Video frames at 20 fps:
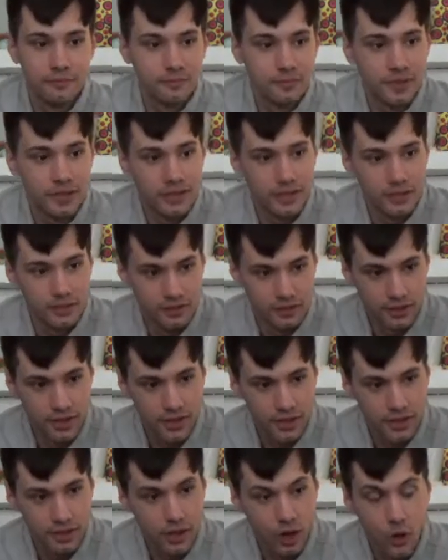in
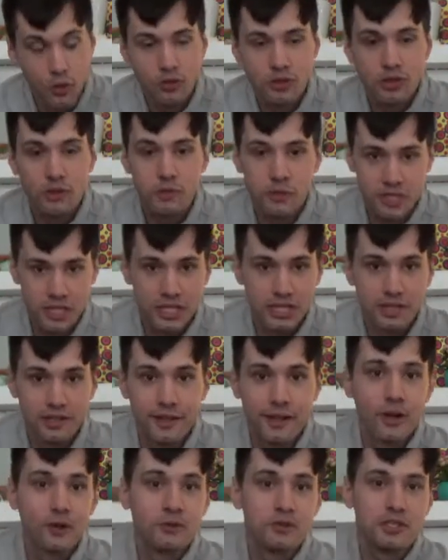haute cuisine
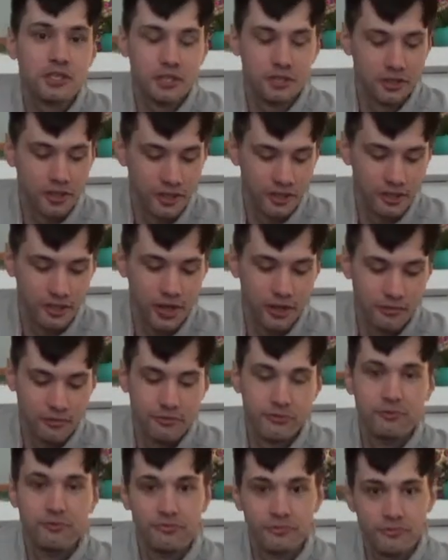culture of
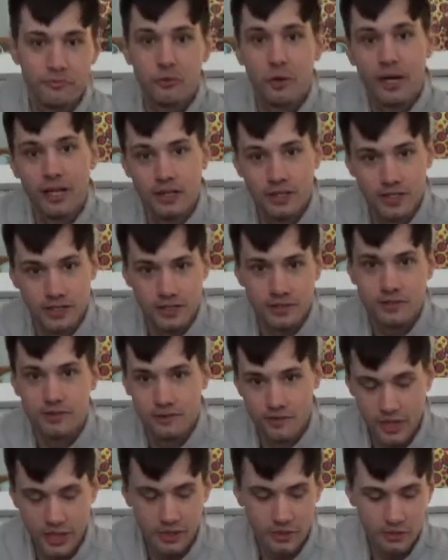France,
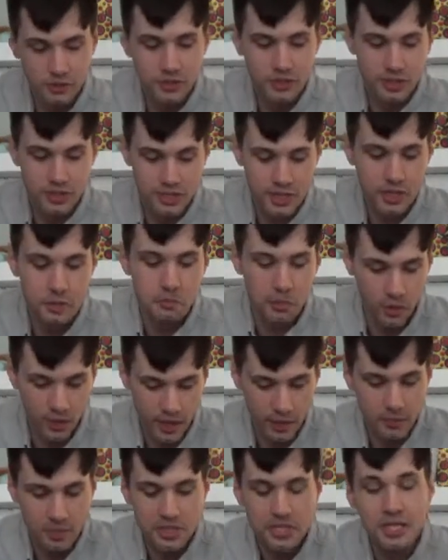they usually say bon
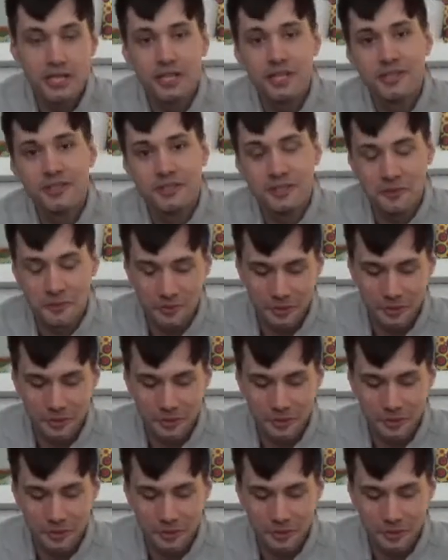appetit. So